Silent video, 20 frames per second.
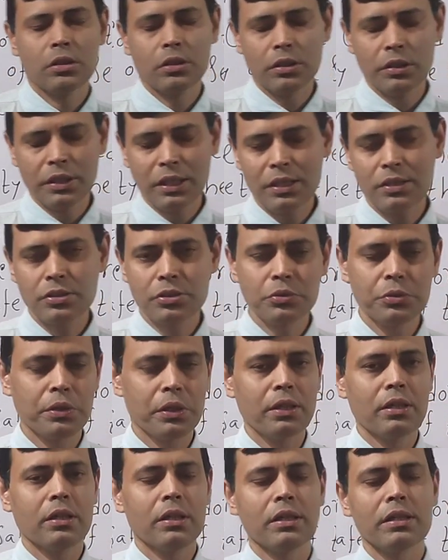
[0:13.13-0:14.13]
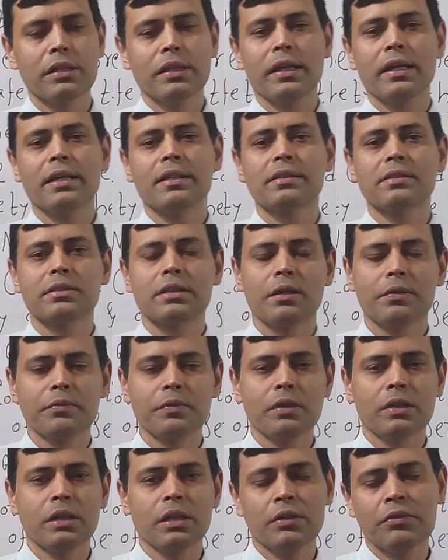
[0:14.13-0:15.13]
Dear student, in the exam
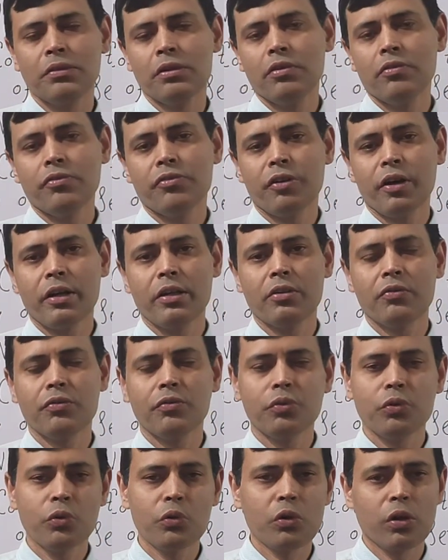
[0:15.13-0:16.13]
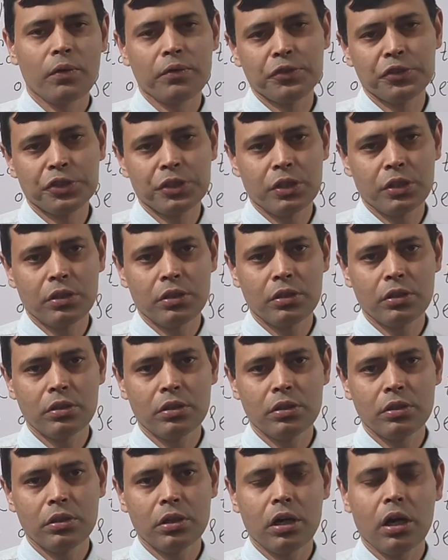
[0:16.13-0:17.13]
you will find four options.
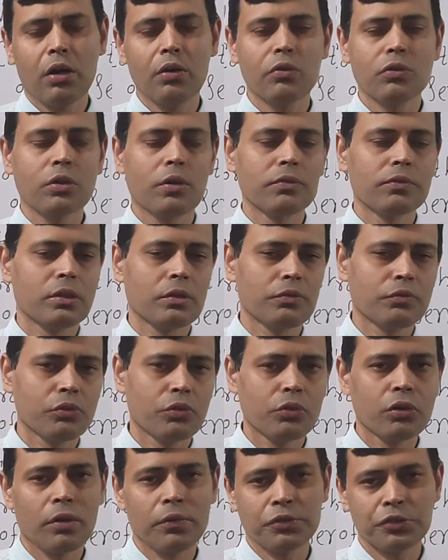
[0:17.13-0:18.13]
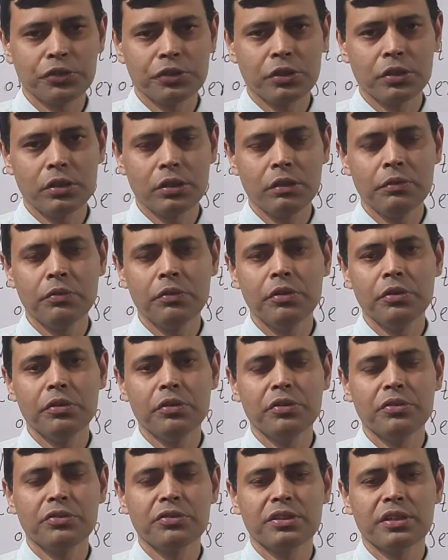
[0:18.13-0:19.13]
Out of the four options you need
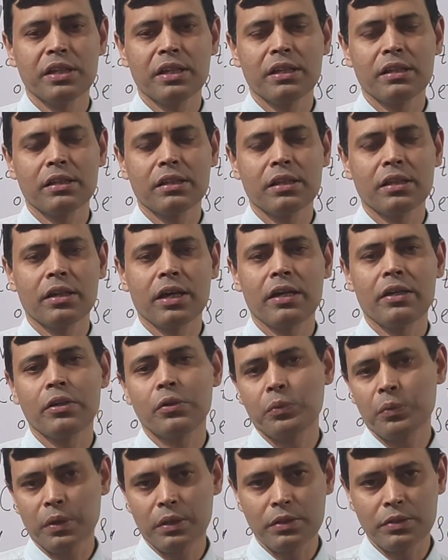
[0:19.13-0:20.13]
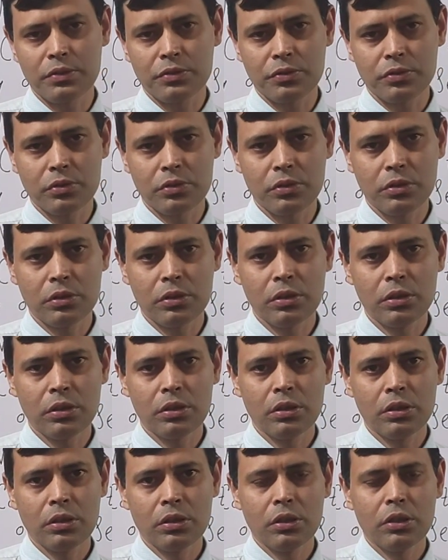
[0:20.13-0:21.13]
to select the right ones.
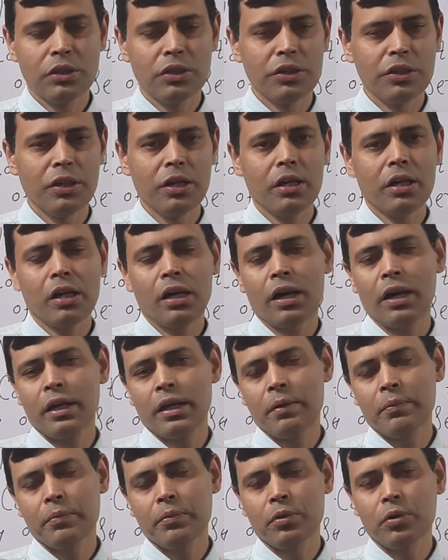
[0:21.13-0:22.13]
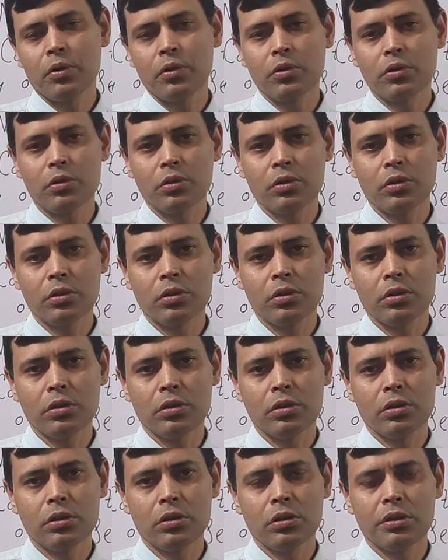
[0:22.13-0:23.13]
Here I have not
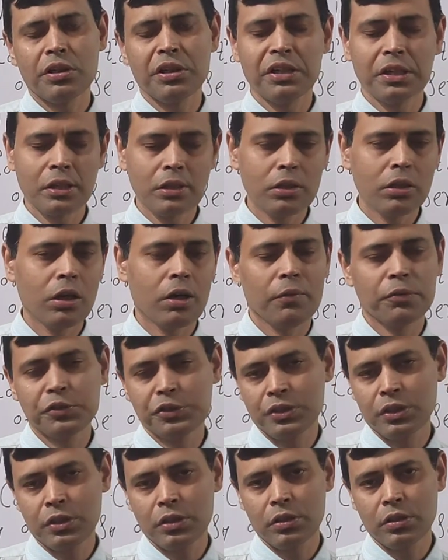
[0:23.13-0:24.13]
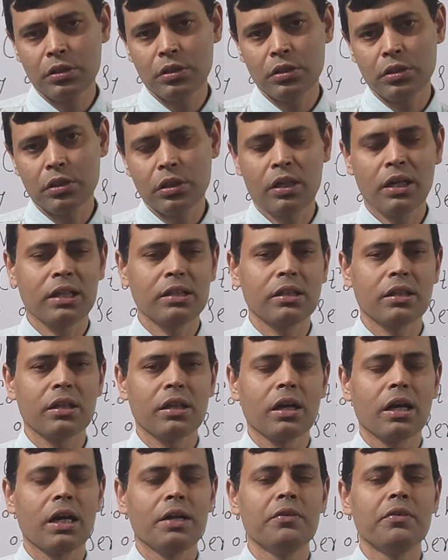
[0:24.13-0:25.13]
written the option, rather
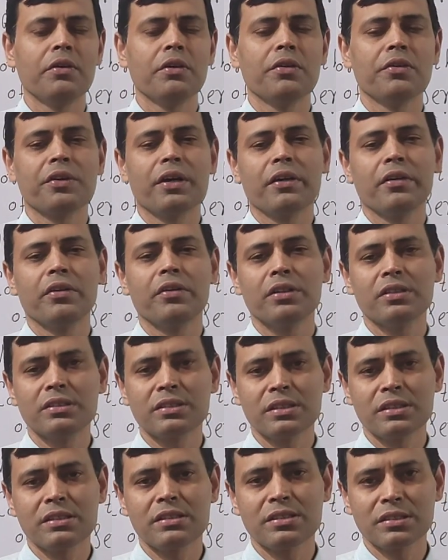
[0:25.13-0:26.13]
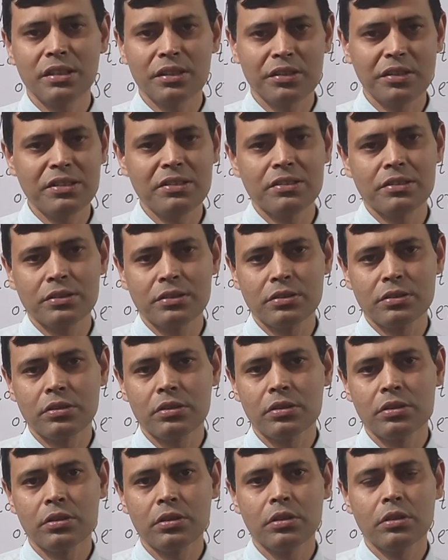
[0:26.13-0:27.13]
I will try to discuss the reason
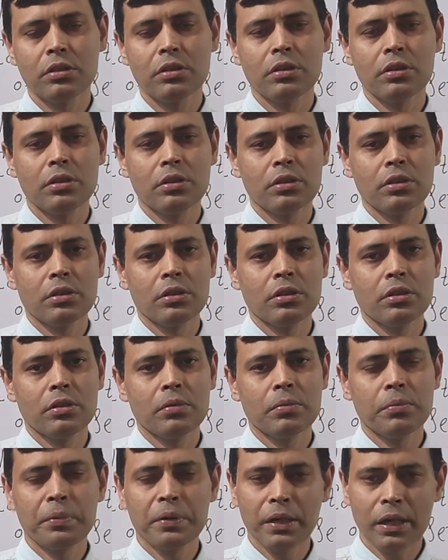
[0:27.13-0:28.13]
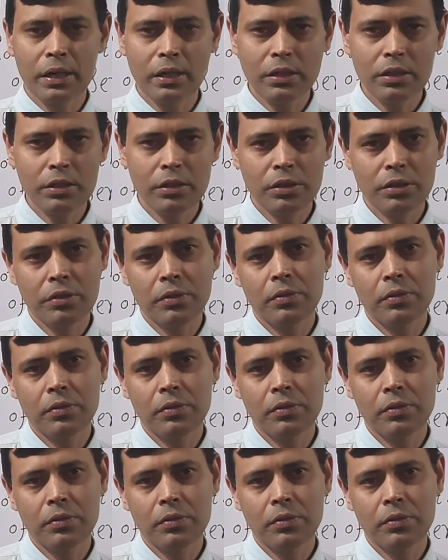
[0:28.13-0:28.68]
behind